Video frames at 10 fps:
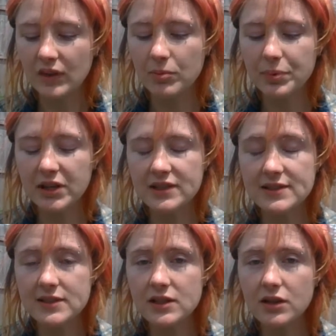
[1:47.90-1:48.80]
But it's
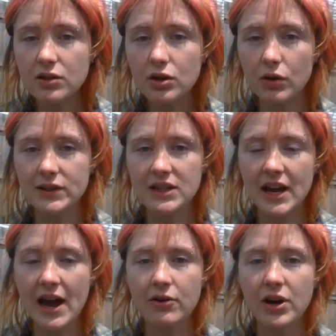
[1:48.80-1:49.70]
still going to
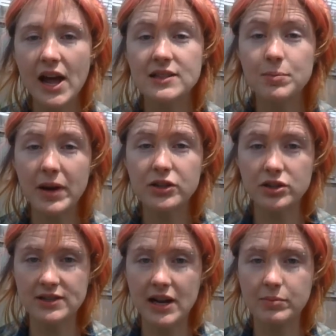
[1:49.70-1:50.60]
count as a major
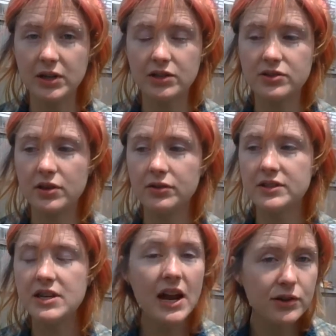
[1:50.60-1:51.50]
assignment. So
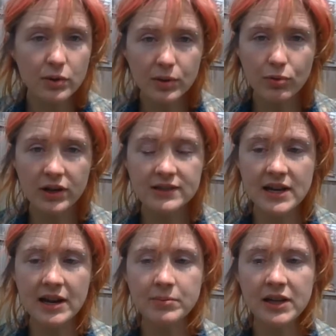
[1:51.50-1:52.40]
it's not a 20-point
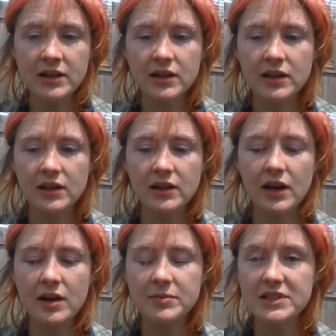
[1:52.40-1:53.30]
assignment.
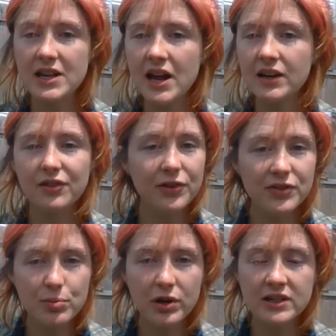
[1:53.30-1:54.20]
It's not a
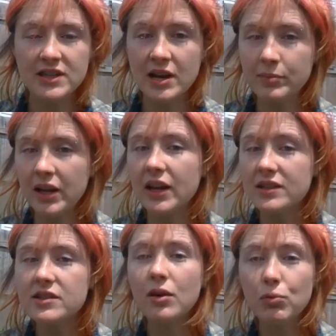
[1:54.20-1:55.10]
50-point assignment.
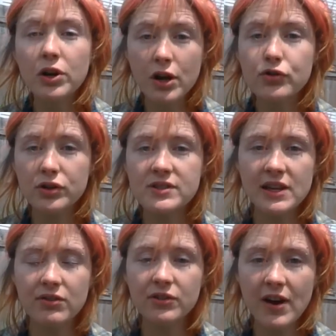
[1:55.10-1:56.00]
It's a
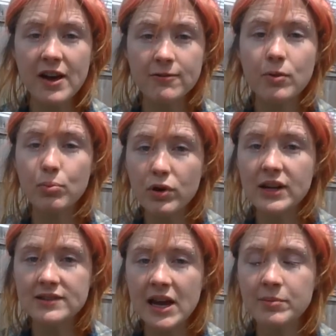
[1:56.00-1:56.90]
175-point
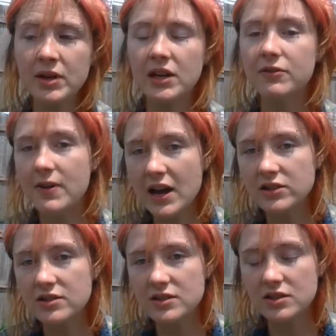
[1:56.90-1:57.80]
assignment. It
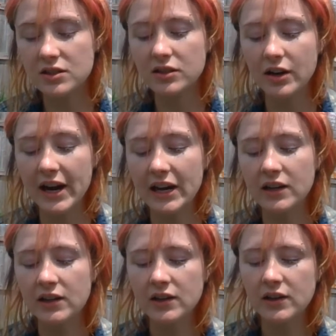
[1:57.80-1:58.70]
factors into your grade.
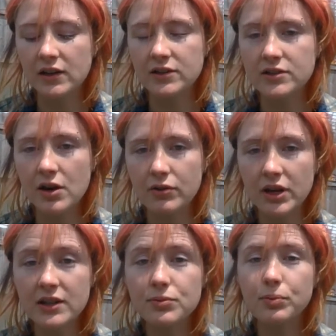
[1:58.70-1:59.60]
So
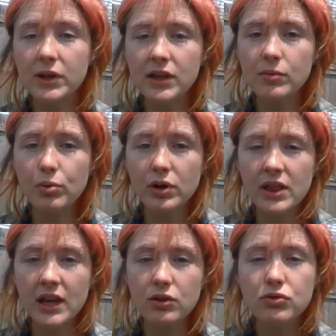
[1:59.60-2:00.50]
it is really important
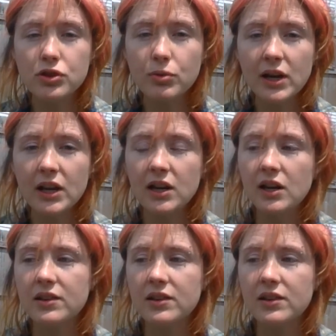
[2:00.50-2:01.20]
that you do it.